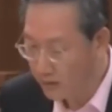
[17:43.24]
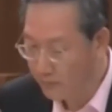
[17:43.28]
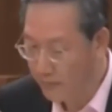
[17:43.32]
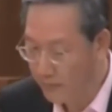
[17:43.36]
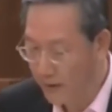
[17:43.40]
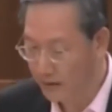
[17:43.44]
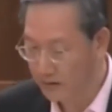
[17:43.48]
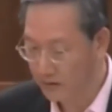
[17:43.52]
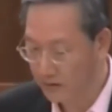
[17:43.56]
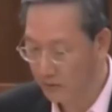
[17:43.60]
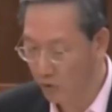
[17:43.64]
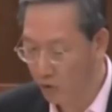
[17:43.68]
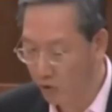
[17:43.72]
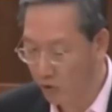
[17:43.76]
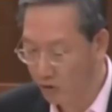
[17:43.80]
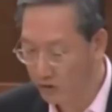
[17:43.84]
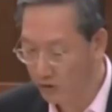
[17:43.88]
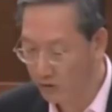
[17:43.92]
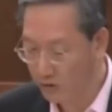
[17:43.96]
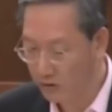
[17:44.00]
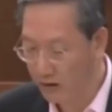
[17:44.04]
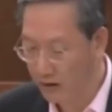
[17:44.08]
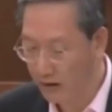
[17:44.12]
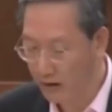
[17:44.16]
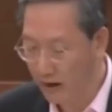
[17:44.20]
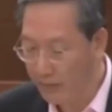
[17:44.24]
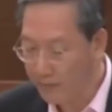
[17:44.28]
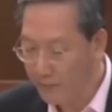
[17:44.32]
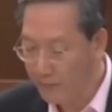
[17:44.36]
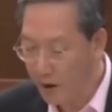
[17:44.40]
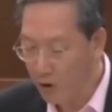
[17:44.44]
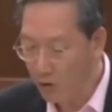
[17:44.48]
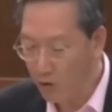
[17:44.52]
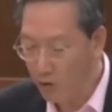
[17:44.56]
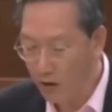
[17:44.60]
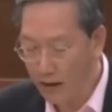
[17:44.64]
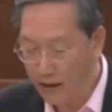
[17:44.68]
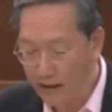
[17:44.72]
This year, the event
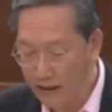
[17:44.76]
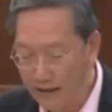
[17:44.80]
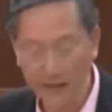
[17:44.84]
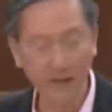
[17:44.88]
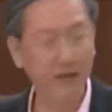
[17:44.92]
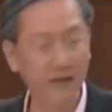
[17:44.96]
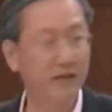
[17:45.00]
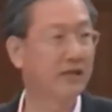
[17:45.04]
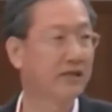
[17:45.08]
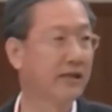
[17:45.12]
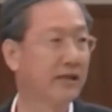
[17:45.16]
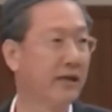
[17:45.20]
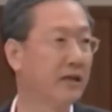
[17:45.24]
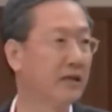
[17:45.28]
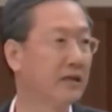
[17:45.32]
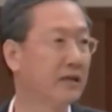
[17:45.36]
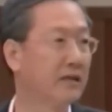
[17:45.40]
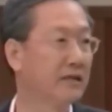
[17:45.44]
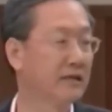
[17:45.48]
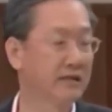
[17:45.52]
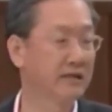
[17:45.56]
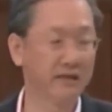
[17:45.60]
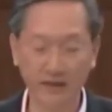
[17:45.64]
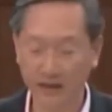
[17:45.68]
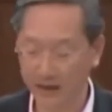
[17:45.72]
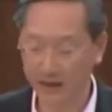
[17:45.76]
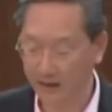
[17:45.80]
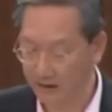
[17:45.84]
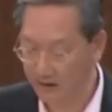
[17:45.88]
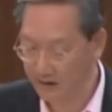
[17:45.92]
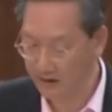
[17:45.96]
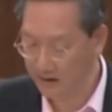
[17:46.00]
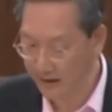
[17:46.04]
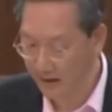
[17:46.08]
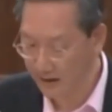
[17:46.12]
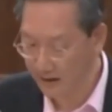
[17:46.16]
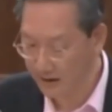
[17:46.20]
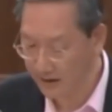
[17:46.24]
included a harmony
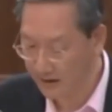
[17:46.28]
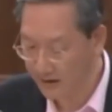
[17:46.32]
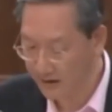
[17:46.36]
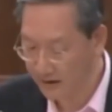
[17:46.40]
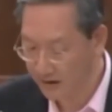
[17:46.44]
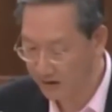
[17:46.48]
night